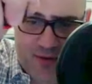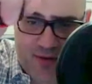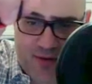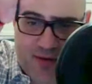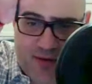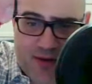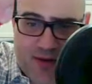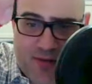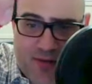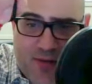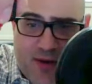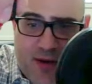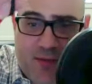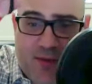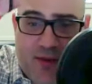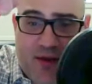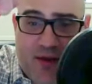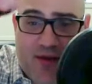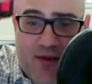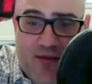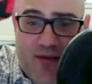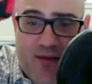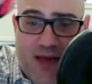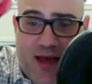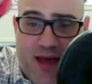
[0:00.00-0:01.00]
You can probably
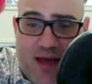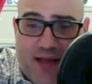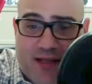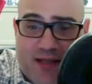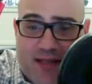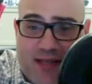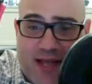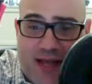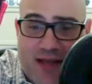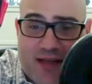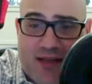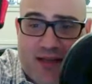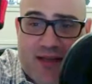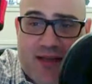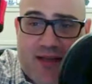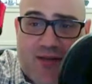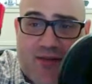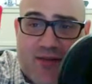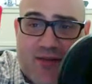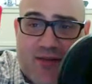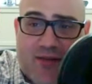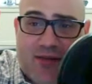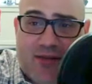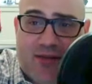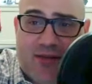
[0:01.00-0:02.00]
hear that. It's got,
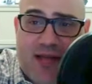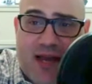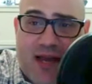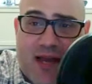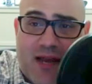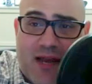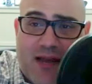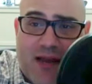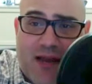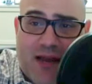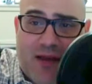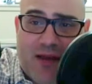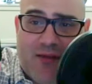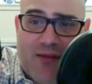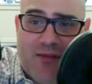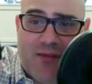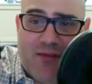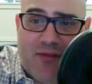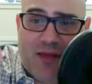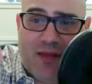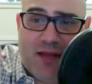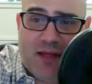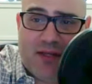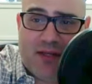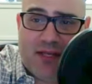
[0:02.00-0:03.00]
it's got like
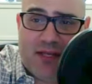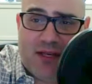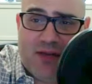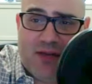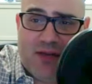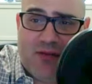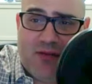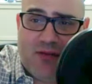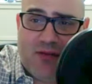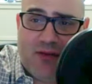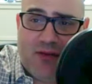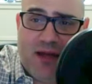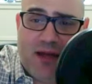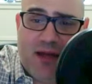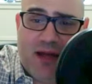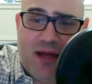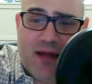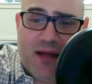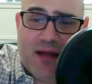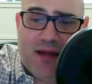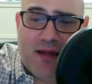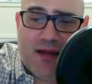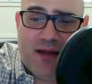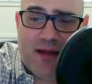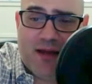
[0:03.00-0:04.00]
things that you
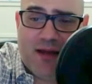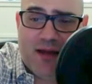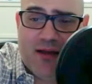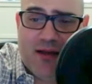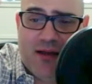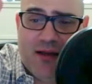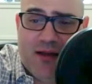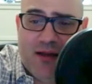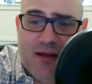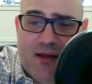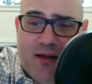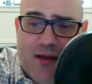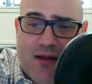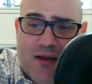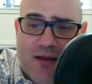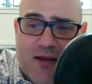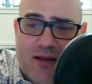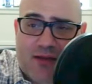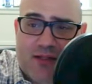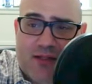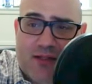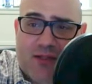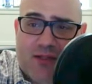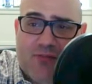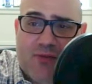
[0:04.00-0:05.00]
click, like
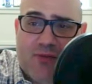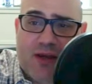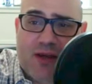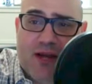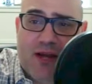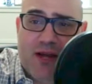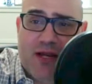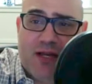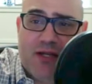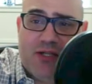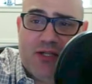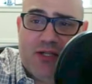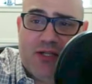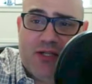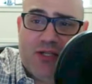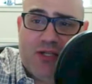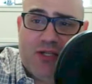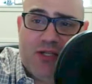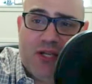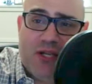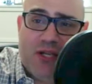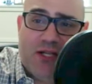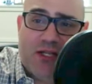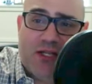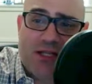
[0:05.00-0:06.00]
a
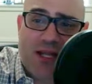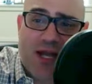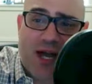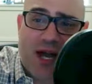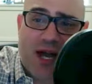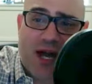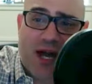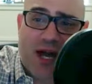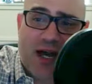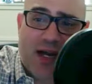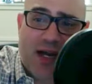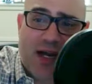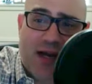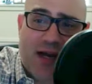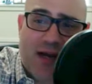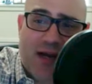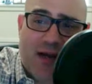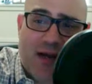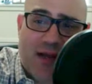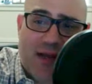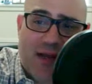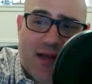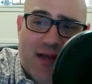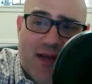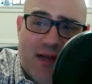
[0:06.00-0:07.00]
switch. It's got
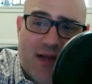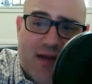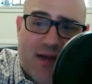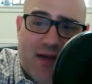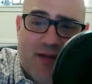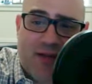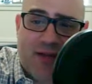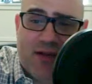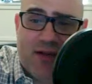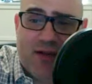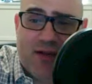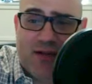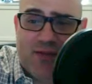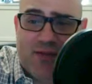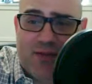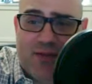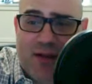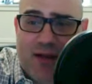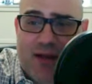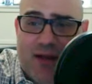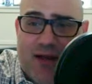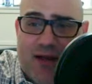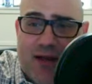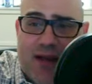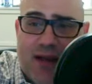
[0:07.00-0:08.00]
a thing here that you
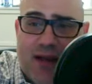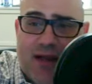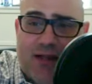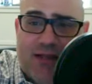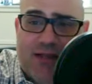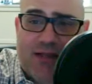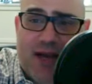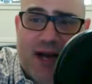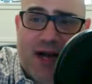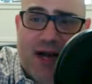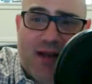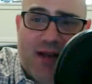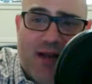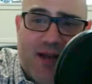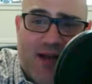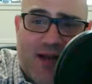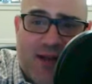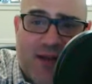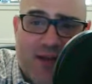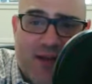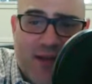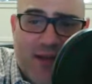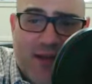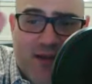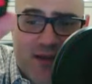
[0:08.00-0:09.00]
spin, and it's got like
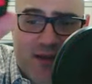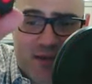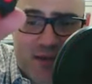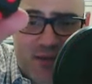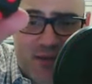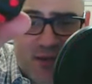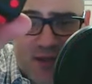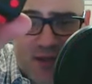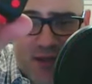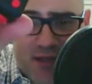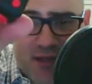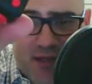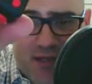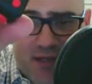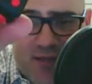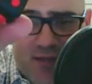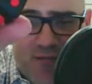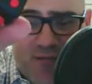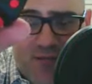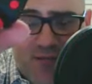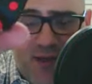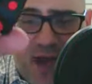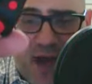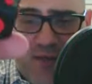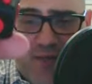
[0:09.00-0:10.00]
sort of like the
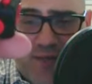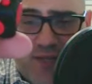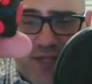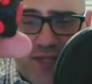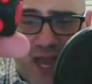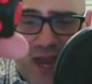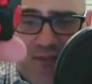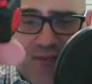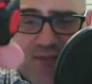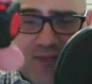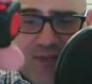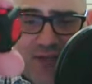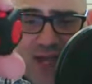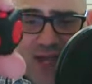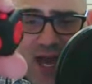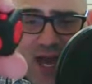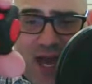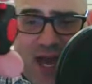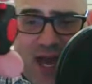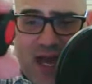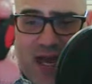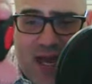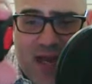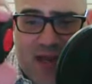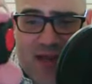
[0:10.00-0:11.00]
5 side of a
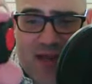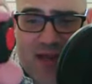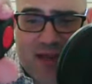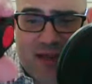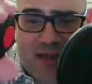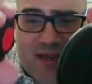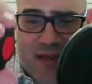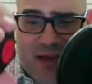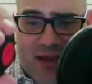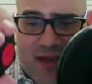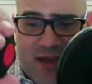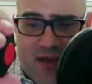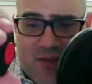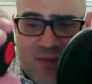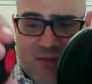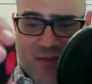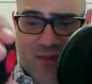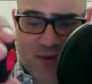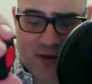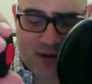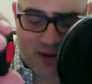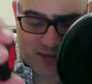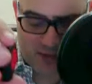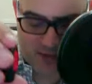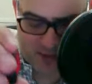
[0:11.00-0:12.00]
die that you
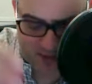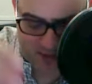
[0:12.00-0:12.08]
press.